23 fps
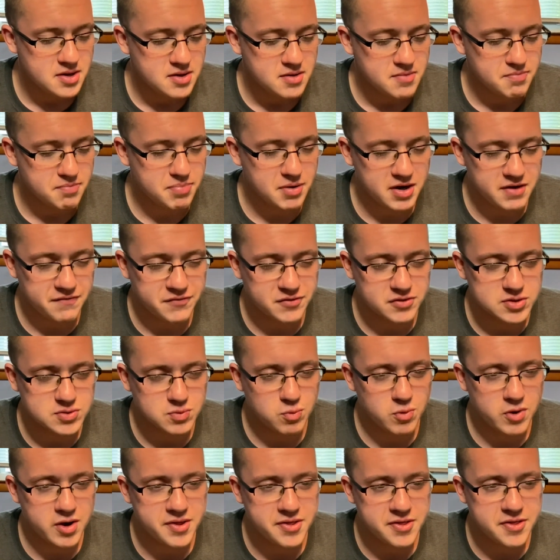But if there's
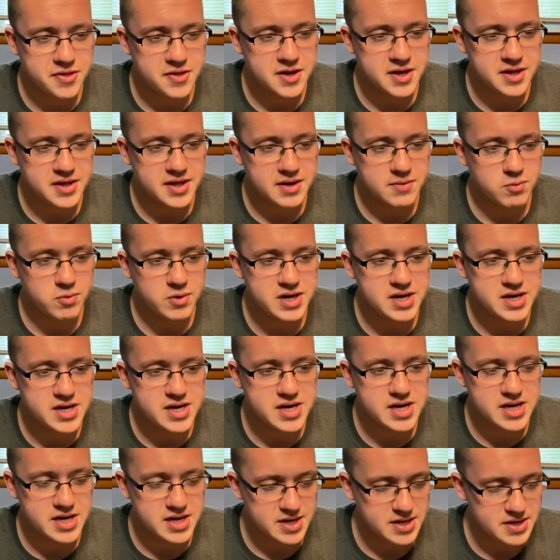one thing that we
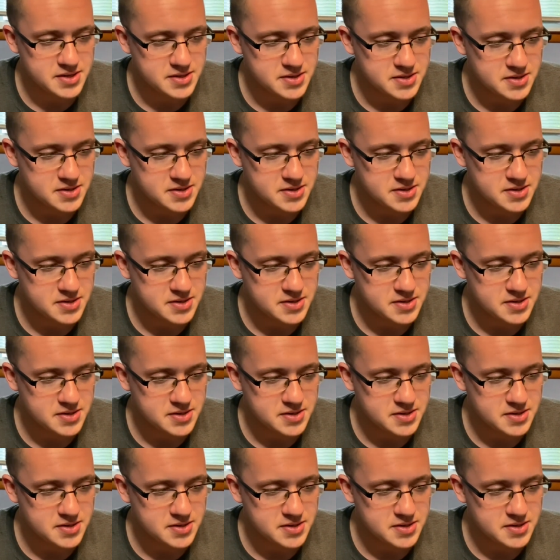need,